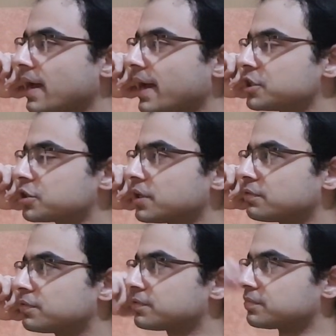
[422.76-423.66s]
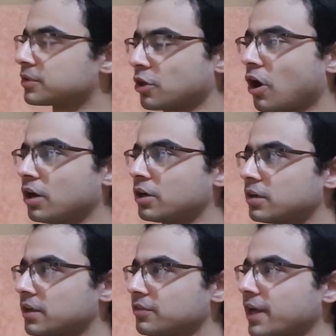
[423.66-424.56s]
Ash should have
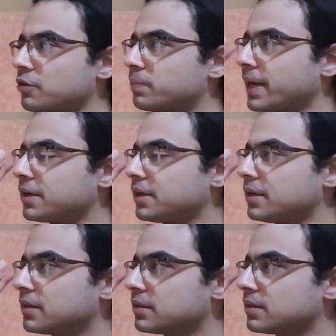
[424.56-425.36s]
thought this out better.